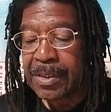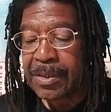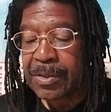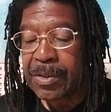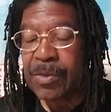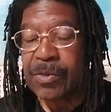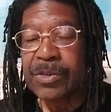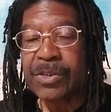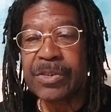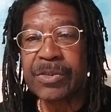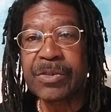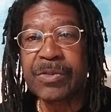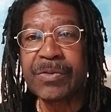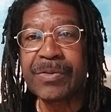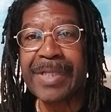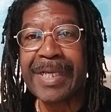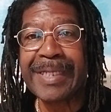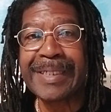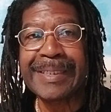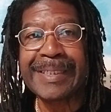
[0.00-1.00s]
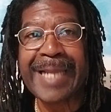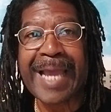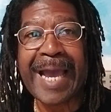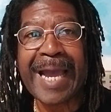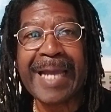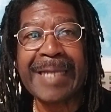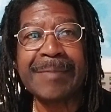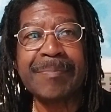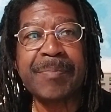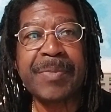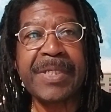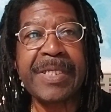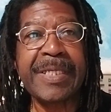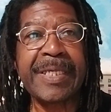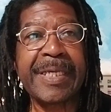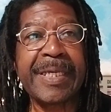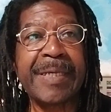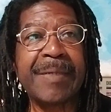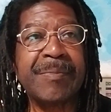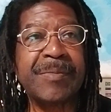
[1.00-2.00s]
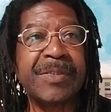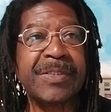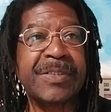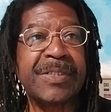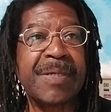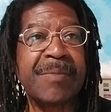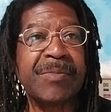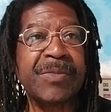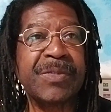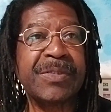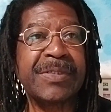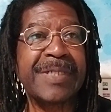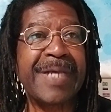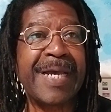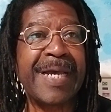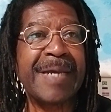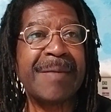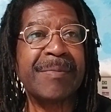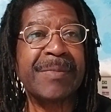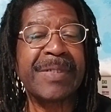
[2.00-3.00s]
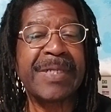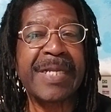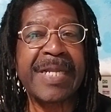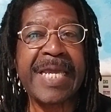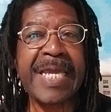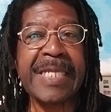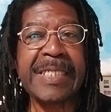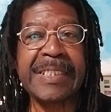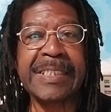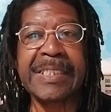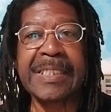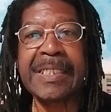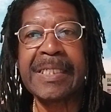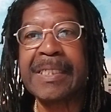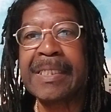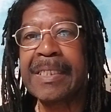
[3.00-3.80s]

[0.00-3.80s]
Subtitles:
Closer to that 9 p.m. summertime late